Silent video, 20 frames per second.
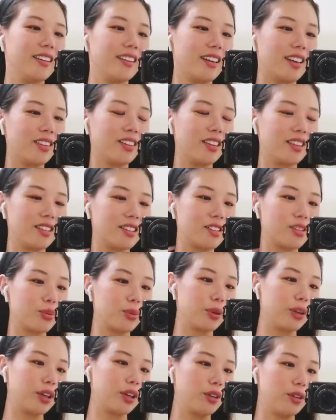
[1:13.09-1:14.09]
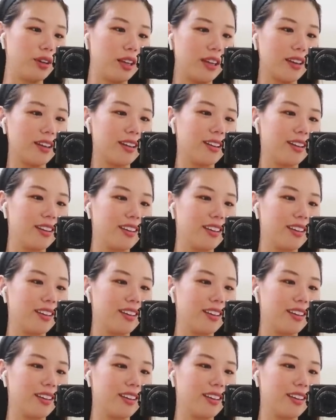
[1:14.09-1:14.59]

I think this is really unique.